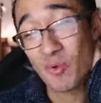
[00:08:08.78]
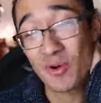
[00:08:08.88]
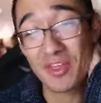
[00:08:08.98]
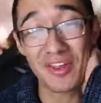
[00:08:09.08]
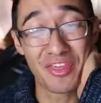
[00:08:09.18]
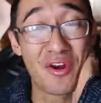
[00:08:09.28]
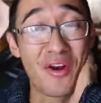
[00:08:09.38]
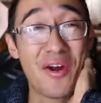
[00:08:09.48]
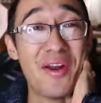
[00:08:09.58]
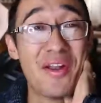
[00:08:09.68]
more than a
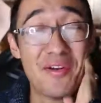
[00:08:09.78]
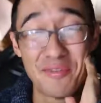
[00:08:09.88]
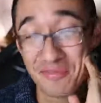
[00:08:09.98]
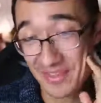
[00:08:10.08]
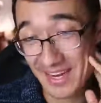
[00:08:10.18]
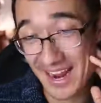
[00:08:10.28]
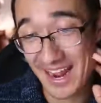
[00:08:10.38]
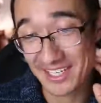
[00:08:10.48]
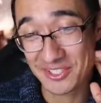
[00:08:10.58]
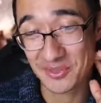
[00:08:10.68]
third of the
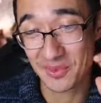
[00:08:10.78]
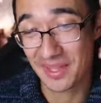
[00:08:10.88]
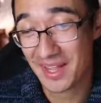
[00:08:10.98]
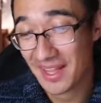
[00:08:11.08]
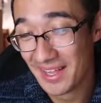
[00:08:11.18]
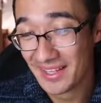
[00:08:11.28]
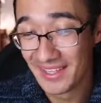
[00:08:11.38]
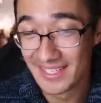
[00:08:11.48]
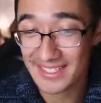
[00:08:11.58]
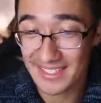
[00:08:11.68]
actual
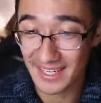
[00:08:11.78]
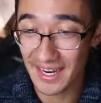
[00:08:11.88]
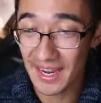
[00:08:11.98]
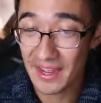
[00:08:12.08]
listing.